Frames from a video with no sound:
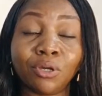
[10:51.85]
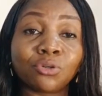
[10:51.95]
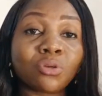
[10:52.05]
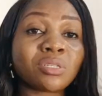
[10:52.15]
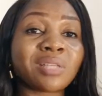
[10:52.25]

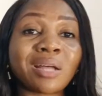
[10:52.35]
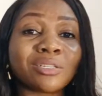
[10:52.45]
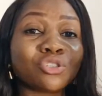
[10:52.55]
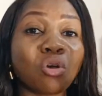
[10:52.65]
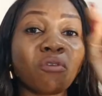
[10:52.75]
Don't start
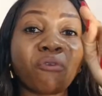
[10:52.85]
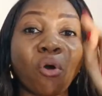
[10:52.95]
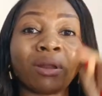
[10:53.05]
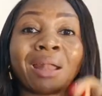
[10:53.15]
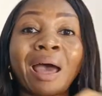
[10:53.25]
it off
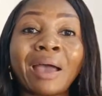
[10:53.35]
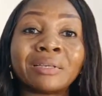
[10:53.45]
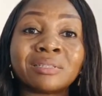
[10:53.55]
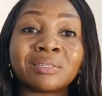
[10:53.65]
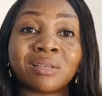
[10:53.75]
on
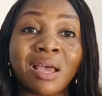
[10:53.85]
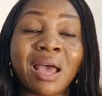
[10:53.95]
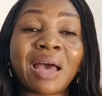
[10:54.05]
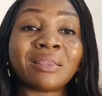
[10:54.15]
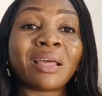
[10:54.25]
lies
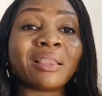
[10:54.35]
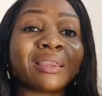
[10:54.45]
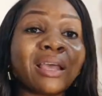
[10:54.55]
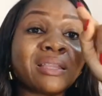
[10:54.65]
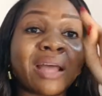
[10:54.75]
and then
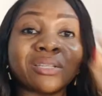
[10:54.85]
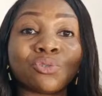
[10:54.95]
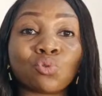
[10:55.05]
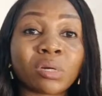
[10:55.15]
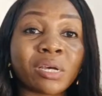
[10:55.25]
think that it
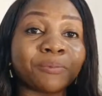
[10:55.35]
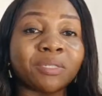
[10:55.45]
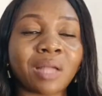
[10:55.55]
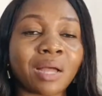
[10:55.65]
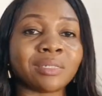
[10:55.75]
will keep
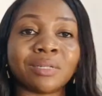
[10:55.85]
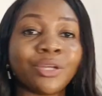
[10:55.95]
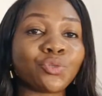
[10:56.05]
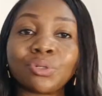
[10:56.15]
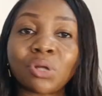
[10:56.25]
standing.
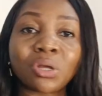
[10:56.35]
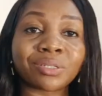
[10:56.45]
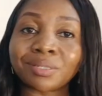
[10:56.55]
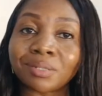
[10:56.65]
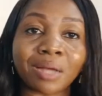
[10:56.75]
It will not
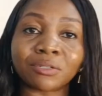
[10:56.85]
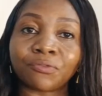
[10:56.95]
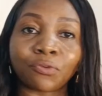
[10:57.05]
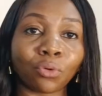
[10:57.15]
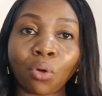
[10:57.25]
stand
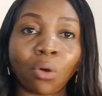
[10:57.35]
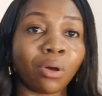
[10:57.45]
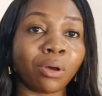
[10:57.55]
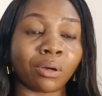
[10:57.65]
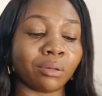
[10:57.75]
for long.